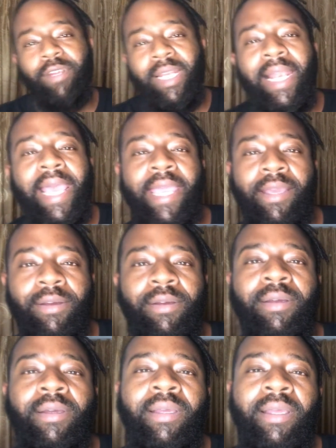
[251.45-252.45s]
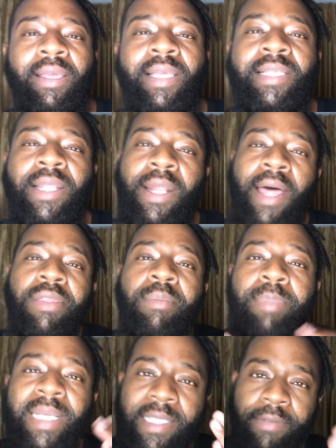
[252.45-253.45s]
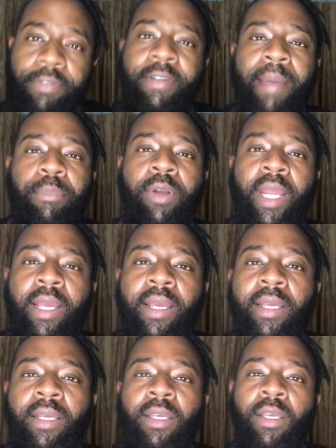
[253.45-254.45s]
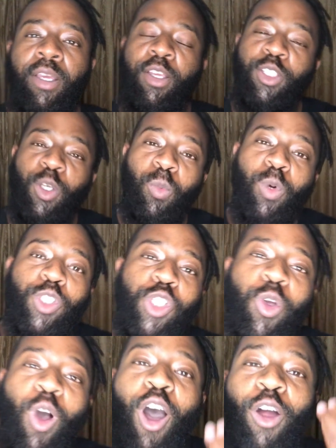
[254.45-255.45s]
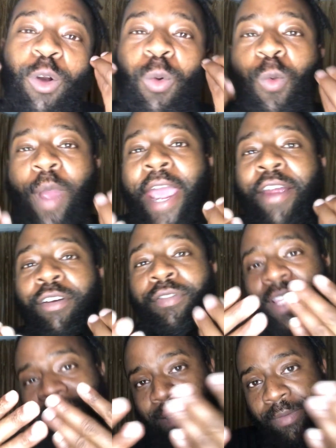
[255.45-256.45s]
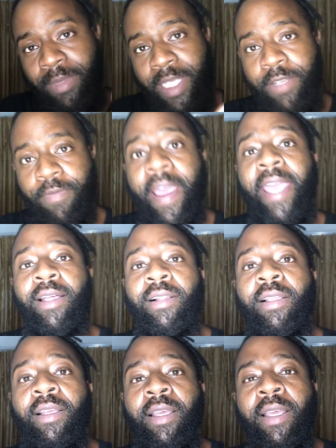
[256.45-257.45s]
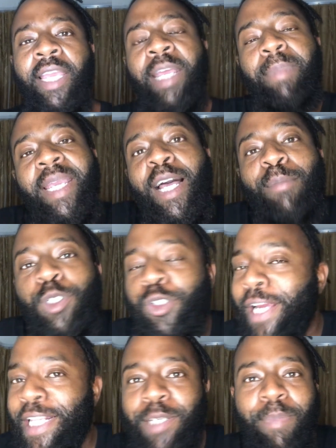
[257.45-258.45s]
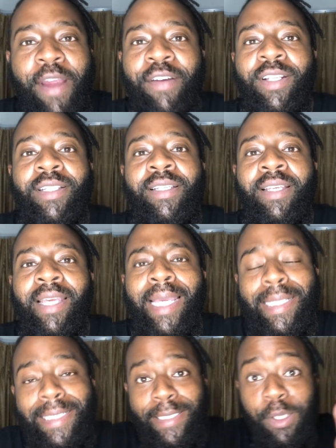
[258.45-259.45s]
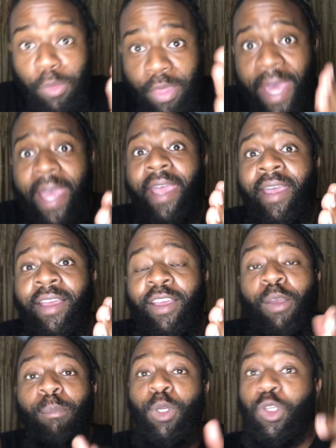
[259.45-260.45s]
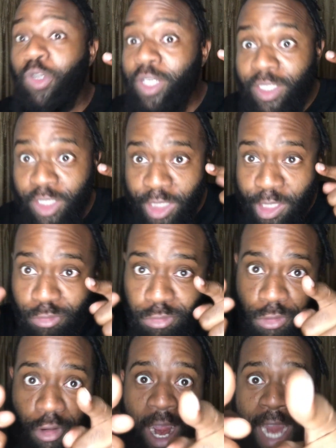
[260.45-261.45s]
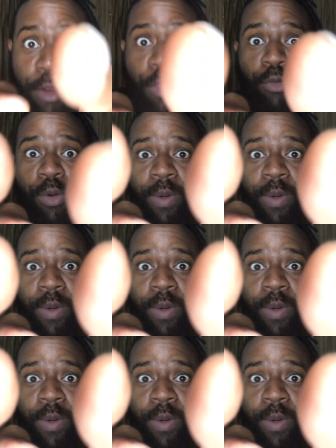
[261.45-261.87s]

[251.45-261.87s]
layer is another bit of fabric. So once you are aware of this veil, it becomes transparent. It's still there, but you can see right through